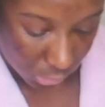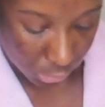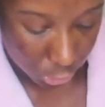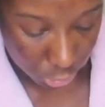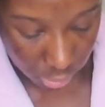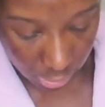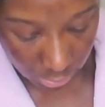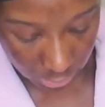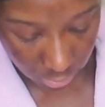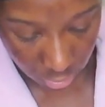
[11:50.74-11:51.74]
and try
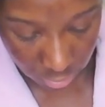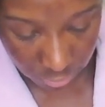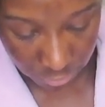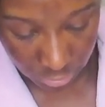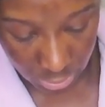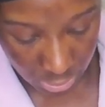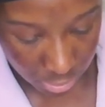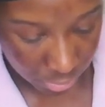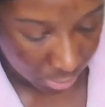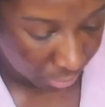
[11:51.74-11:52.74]
to get a little
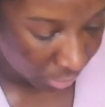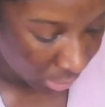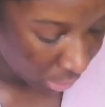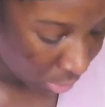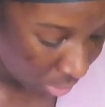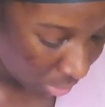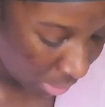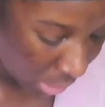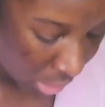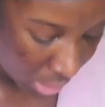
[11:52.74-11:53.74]
video in really
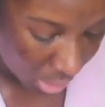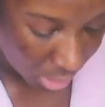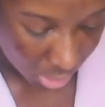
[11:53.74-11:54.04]
quick.